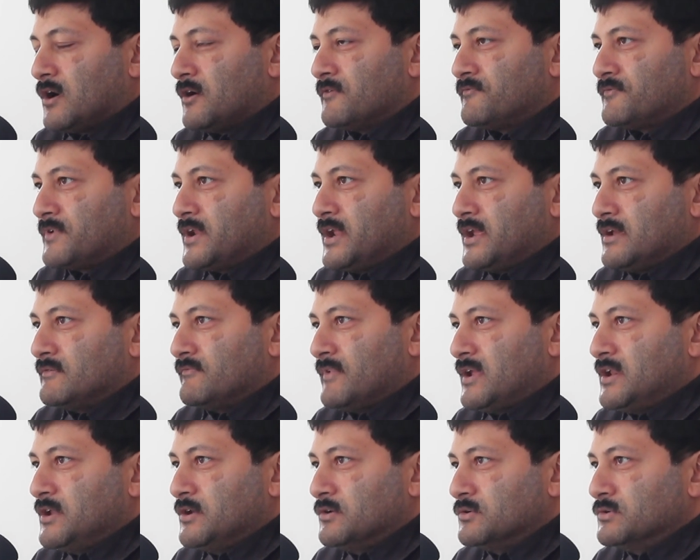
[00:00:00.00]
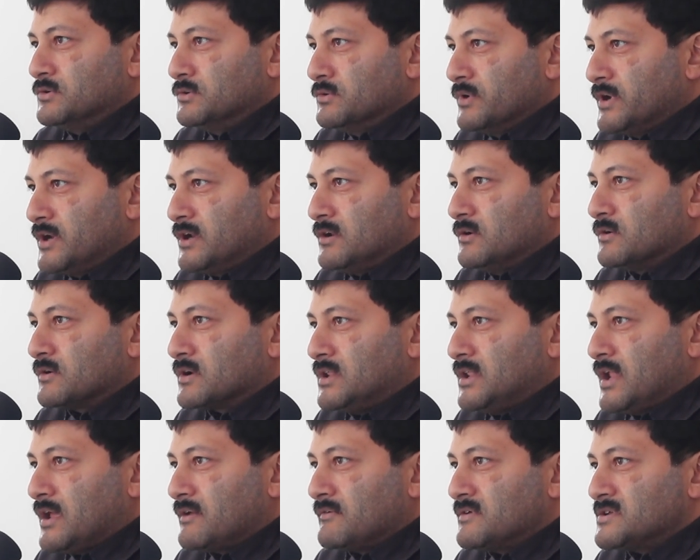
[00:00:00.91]
offering, when you do in local
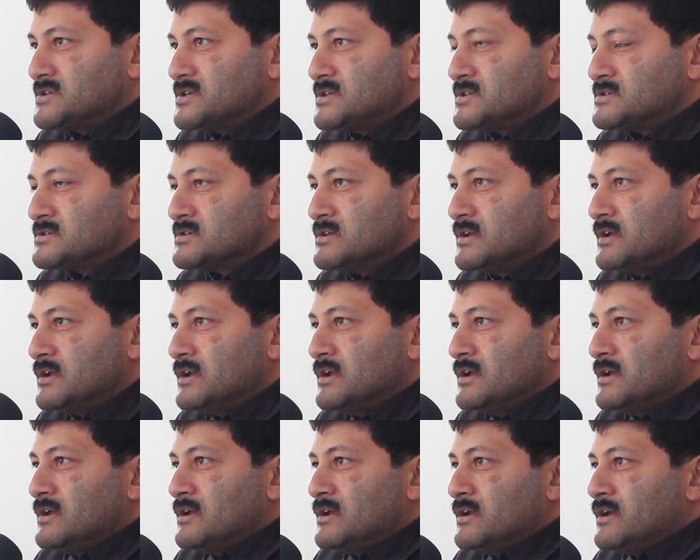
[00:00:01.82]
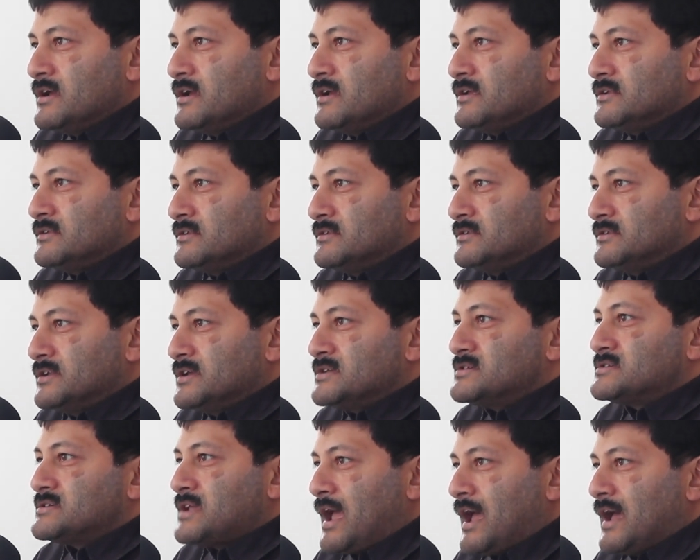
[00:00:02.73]
languages,
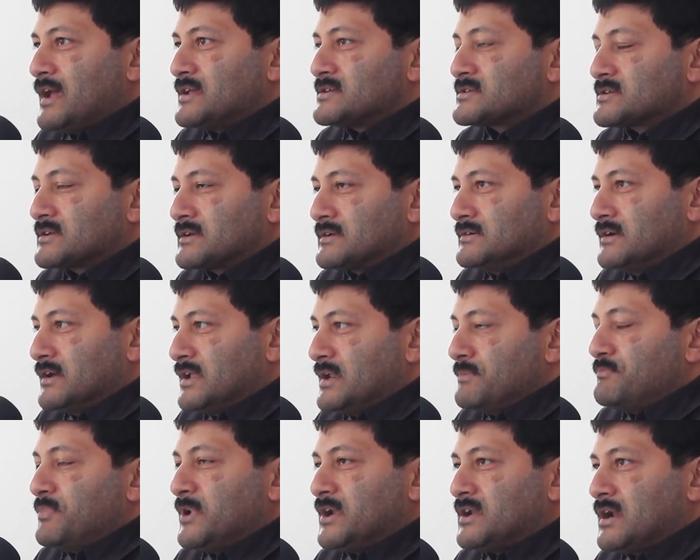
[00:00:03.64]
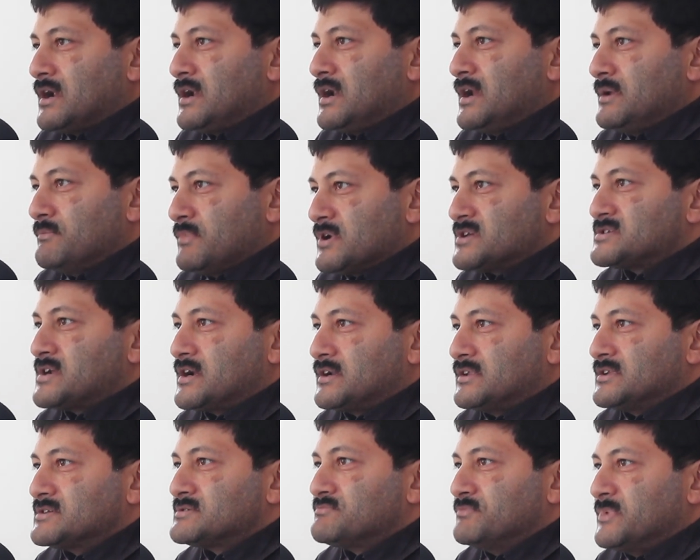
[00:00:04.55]
this has repeatedly busted
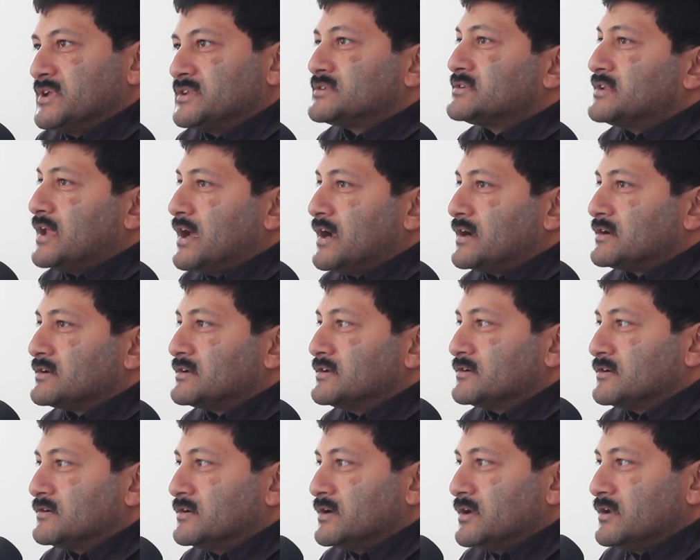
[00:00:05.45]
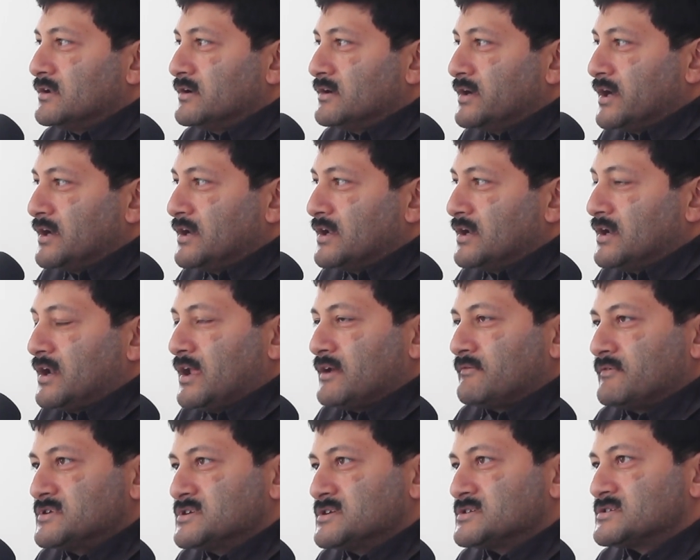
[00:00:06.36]
this myth that, Indian
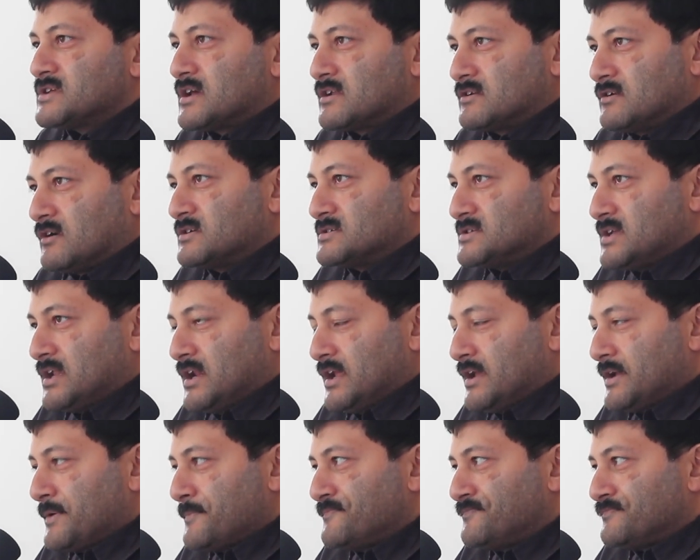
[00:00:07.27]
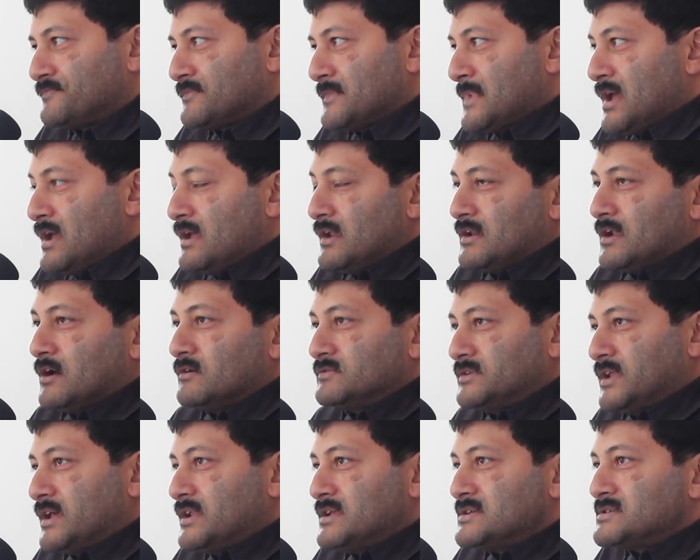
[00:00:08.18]
languages are not selling. Now,
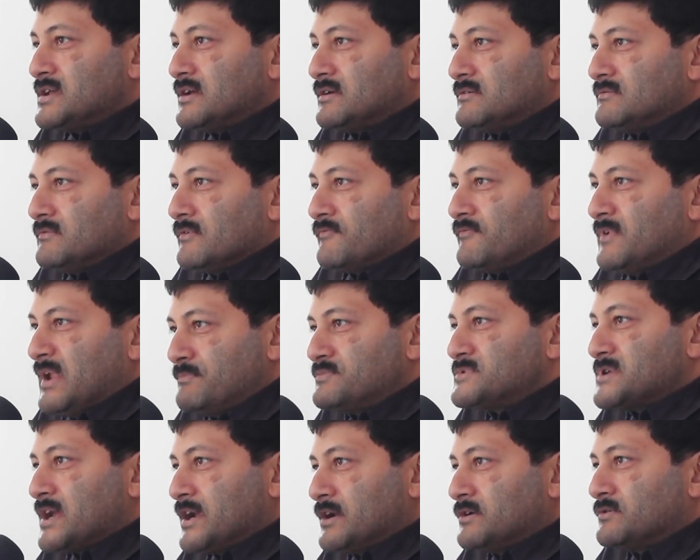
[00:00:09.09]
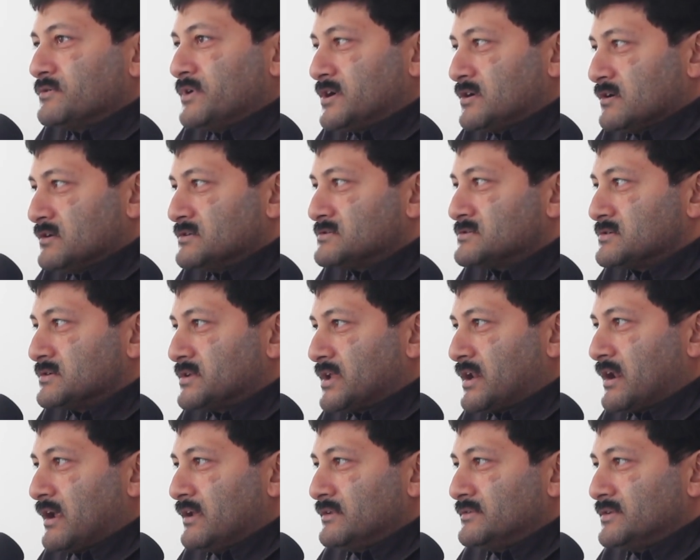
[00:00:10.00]
there is a flip side to it also.
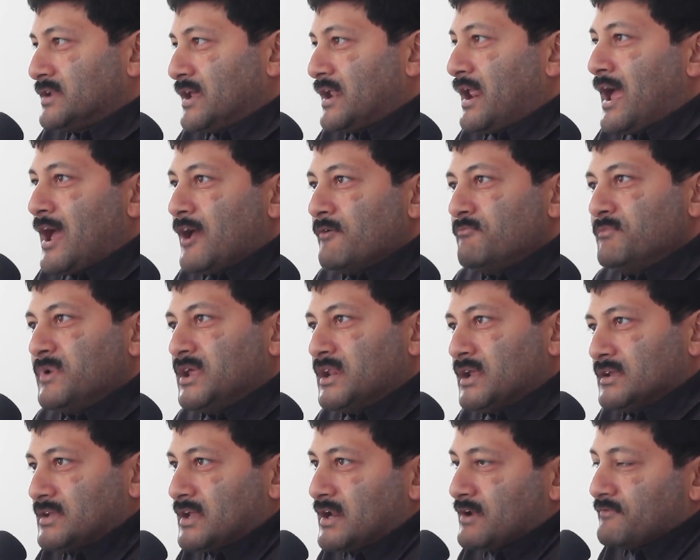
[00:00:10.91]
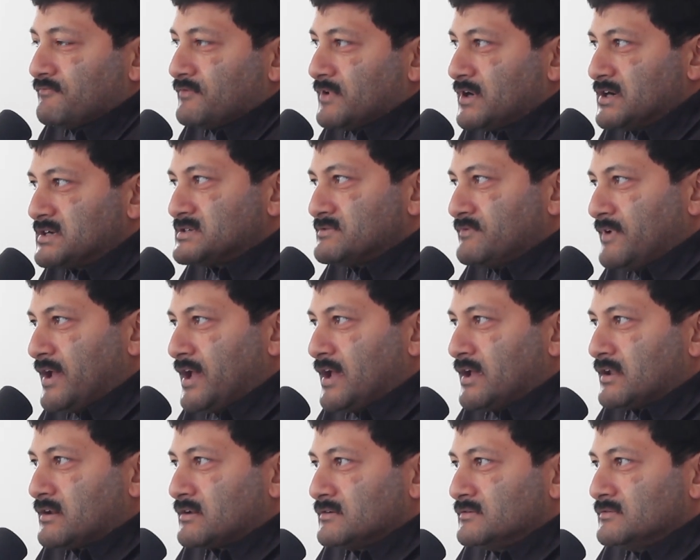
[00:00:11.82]
There have been other efforts
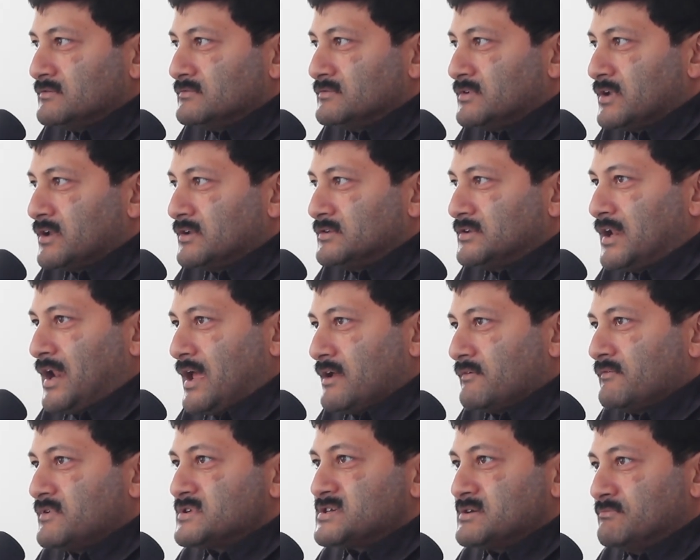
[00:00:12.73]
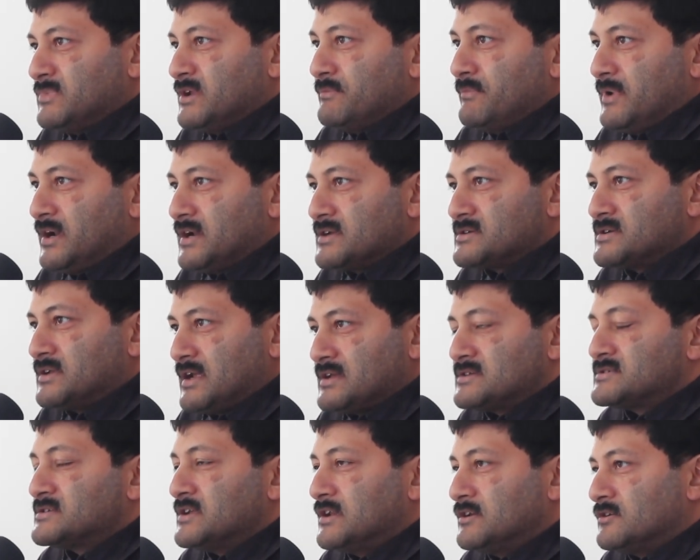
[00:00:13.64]
where the language implementation
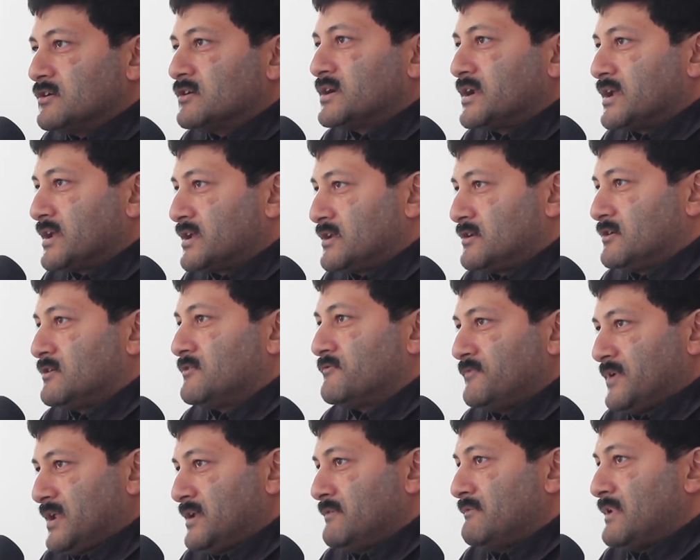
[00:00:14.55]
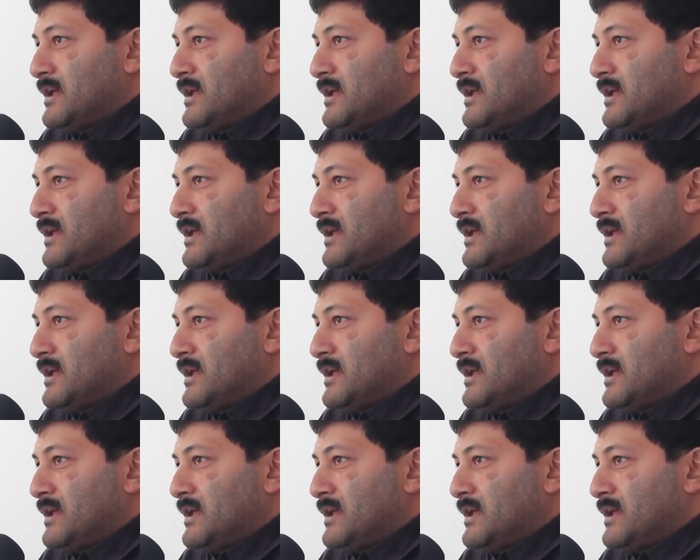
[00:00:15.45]
has still not taken off very